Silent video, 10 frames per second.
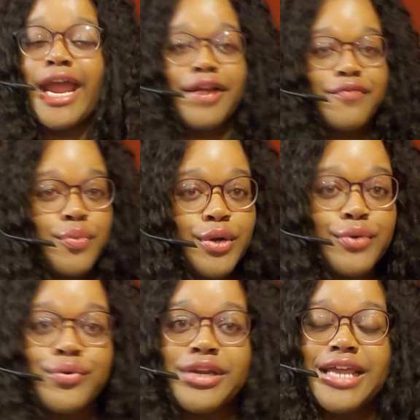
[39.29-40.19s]

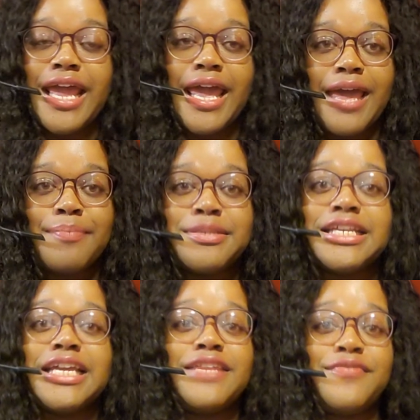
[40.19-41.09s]
Everyone
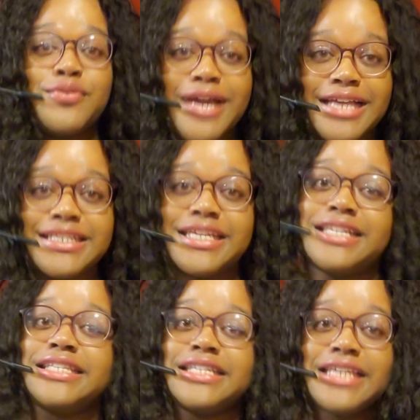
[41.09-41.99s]
recaps, and if you guys
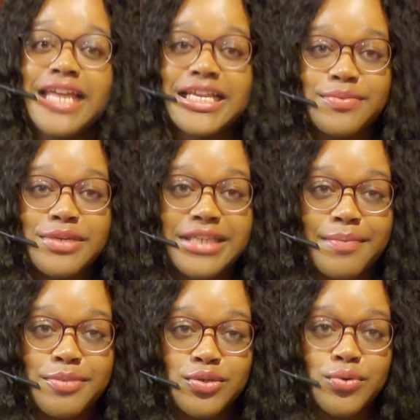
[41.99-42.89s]
didn't see last week's
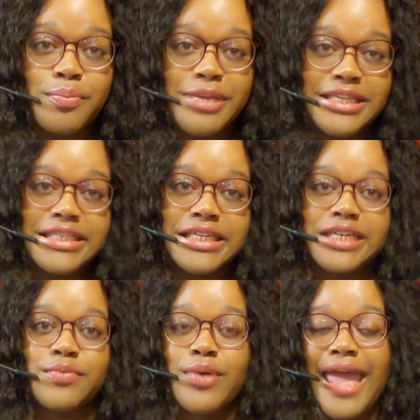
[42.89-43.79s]
episode,
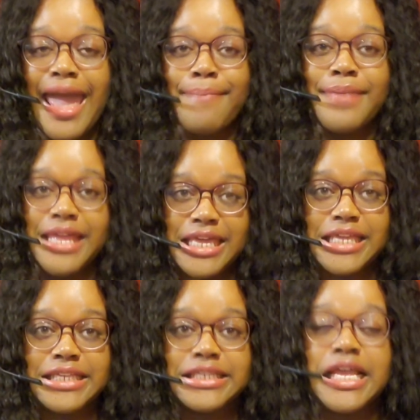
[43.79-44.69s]
basically what happened
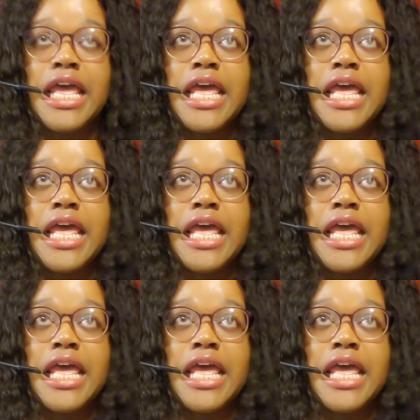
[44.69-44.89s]
is